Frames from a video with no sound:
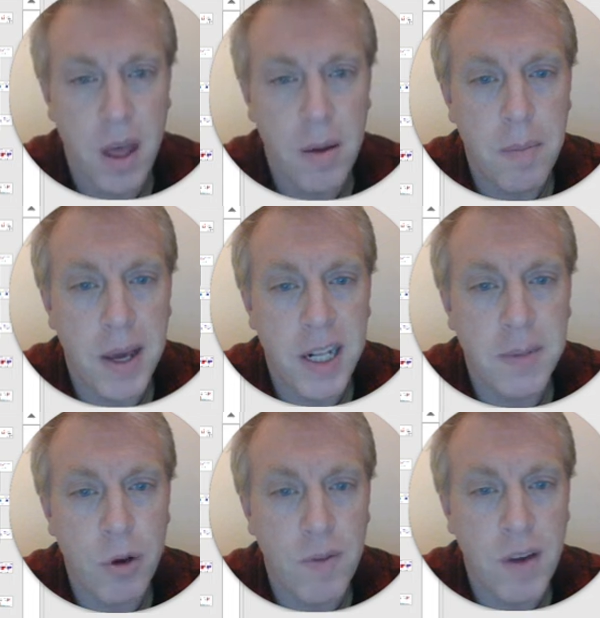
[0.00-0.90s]
Means
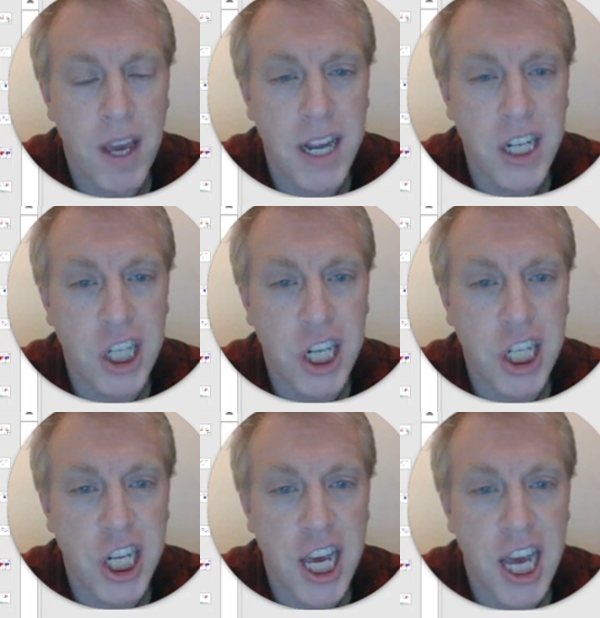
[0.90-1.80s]
moving each
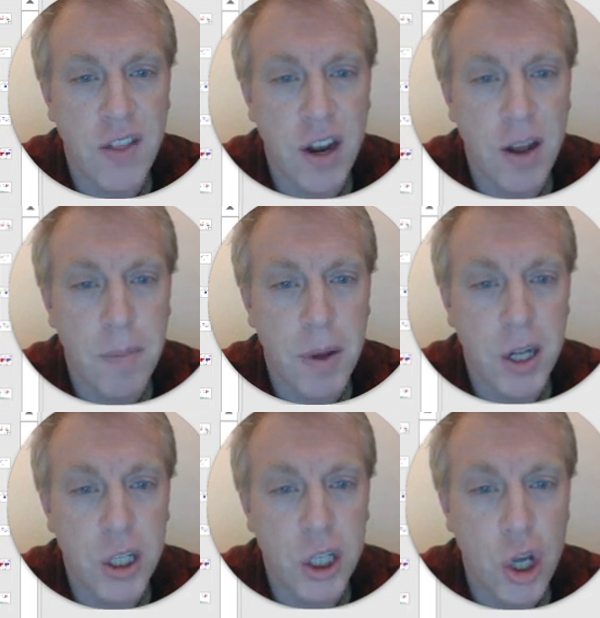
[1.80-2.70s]
digit in the number
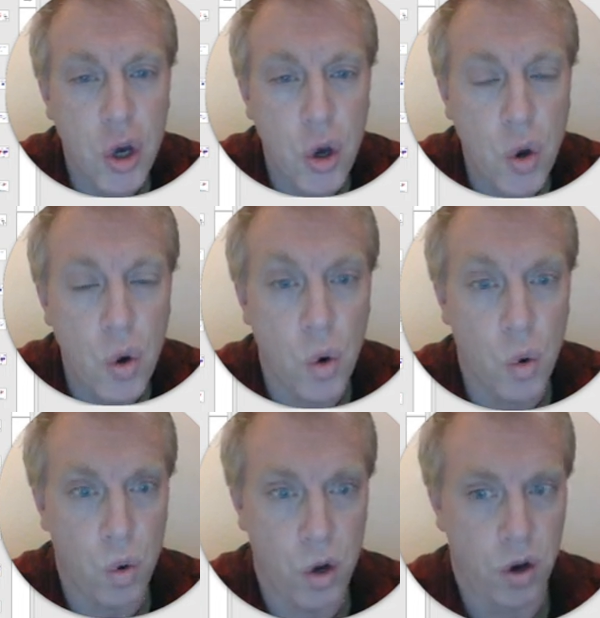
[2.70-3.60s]
2
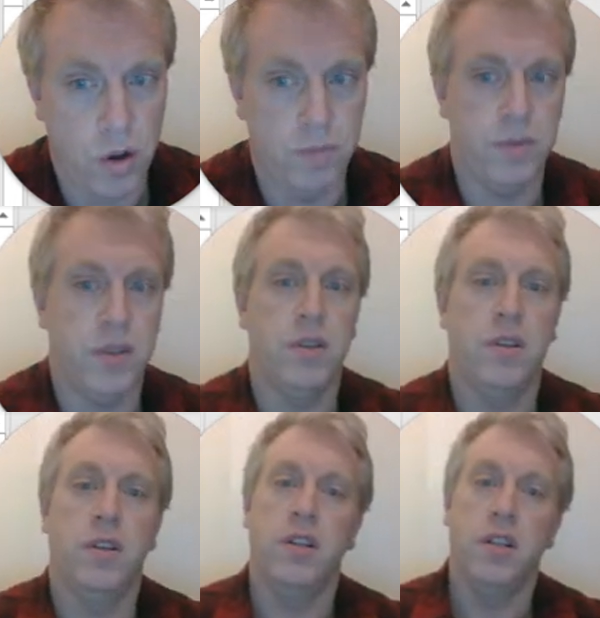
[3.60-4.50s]
columns
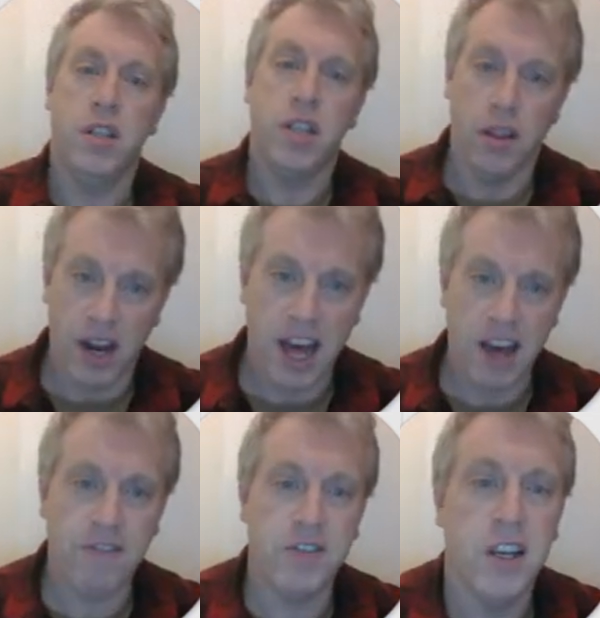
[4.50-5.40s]
to the left
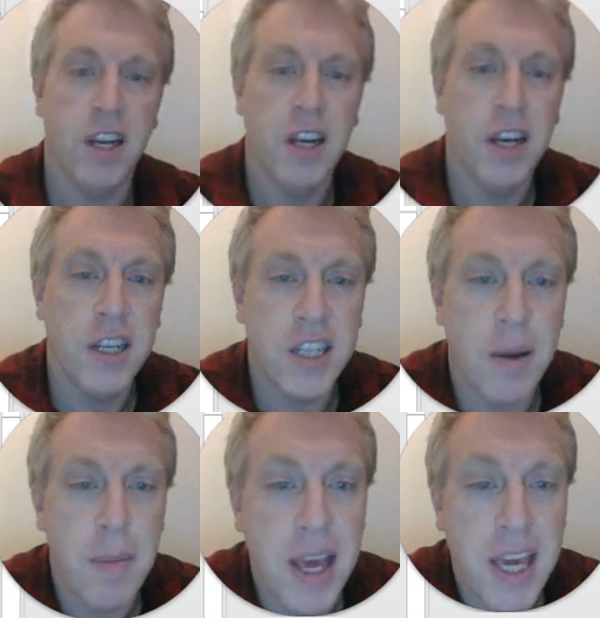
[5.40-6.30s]
to
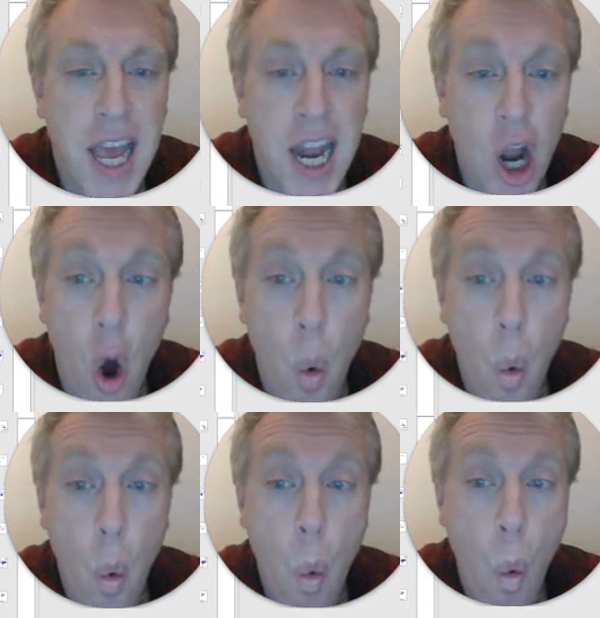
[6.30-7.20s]
make it not
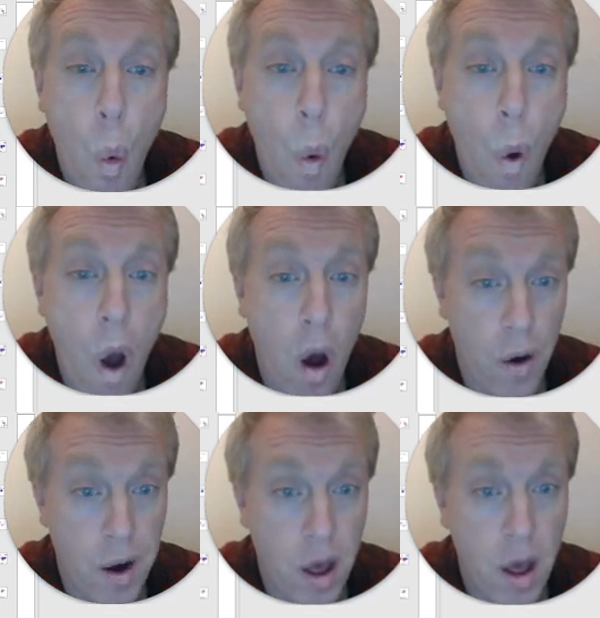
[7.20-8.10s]

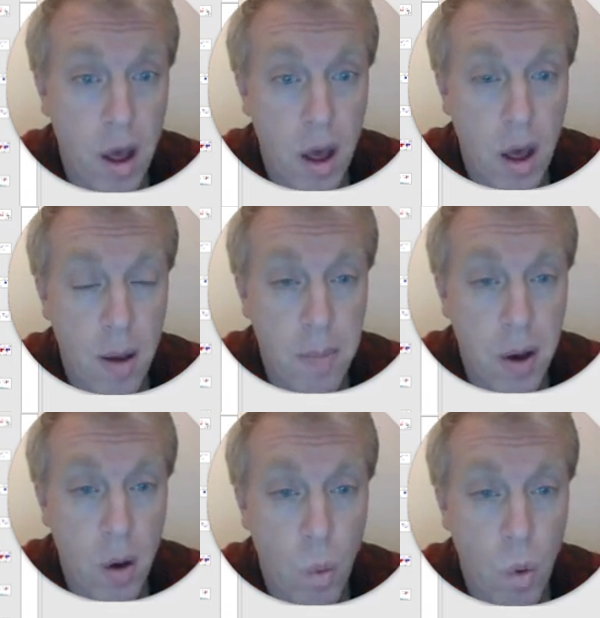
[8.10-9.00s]
1,
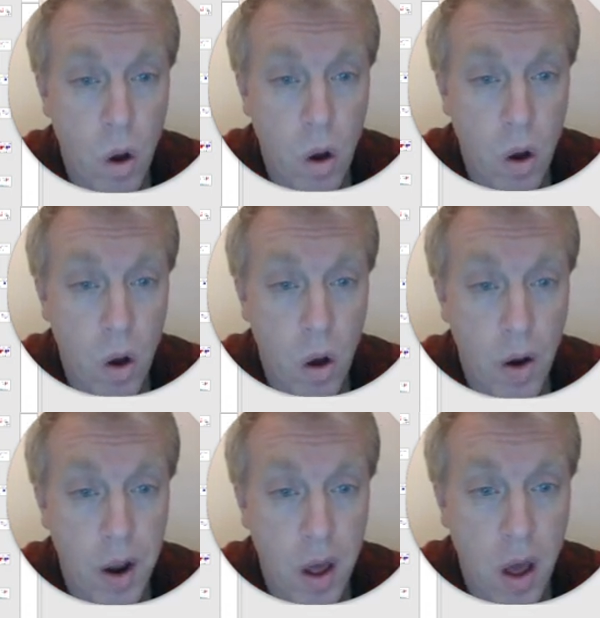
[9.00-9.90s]
but
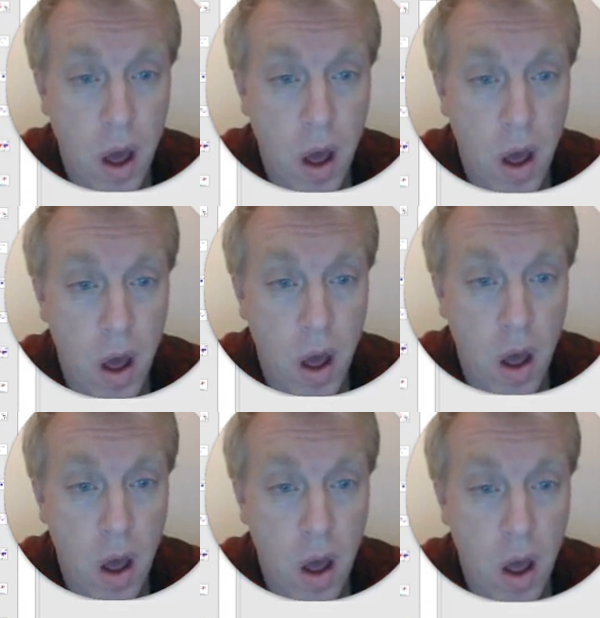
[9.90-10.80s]

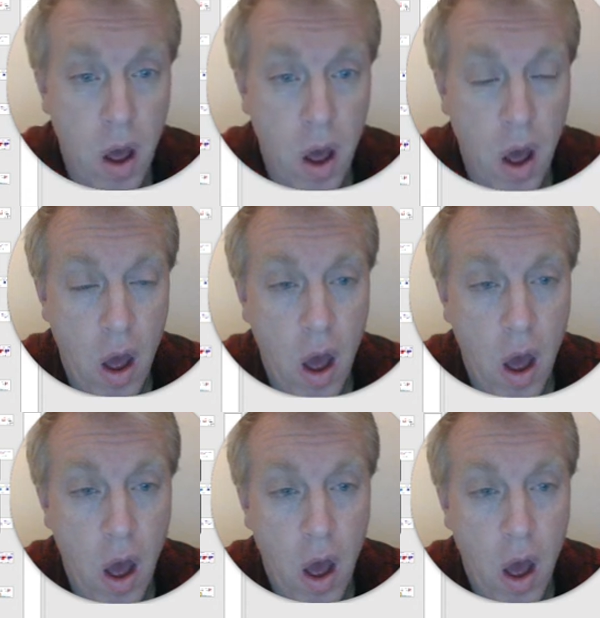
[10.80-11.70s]

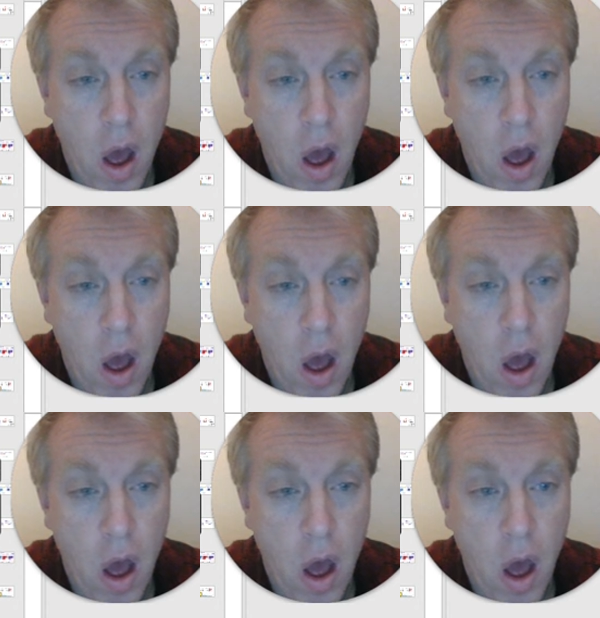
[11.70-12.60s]

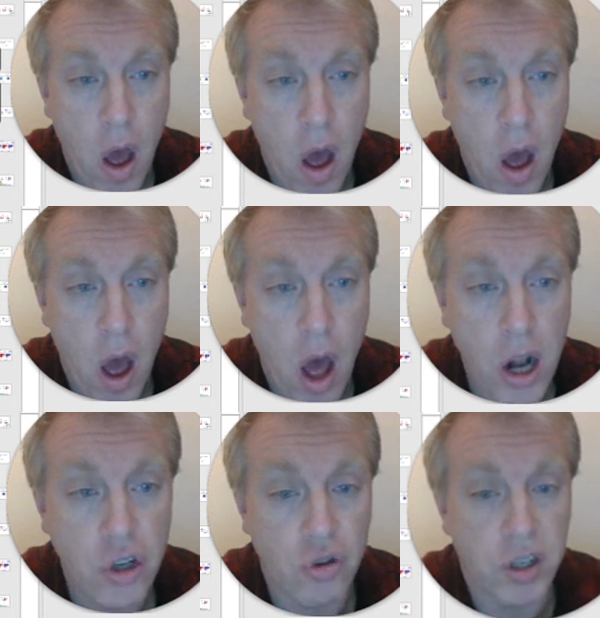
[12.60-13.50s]

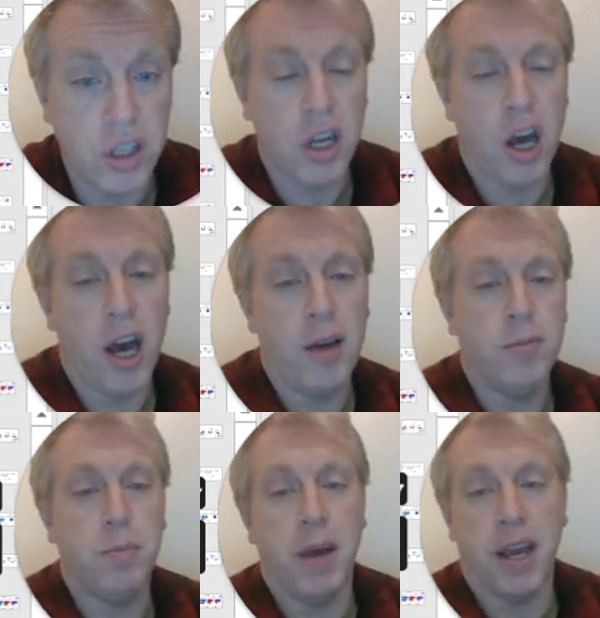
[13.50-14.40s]
100 times
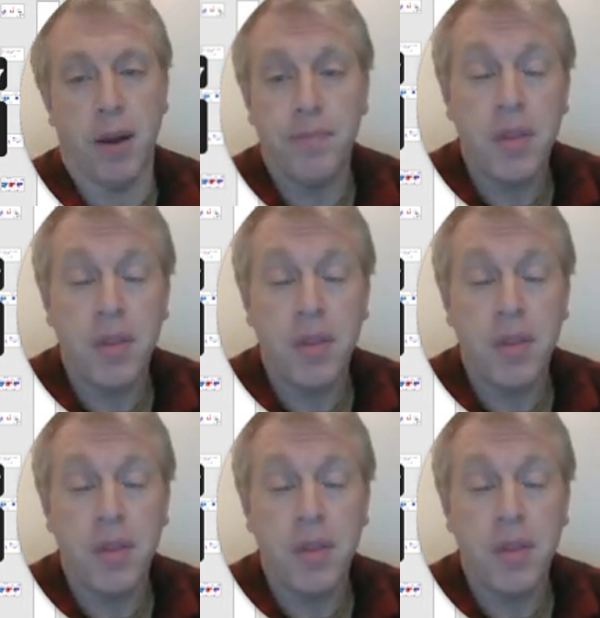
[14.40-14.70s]
bigger.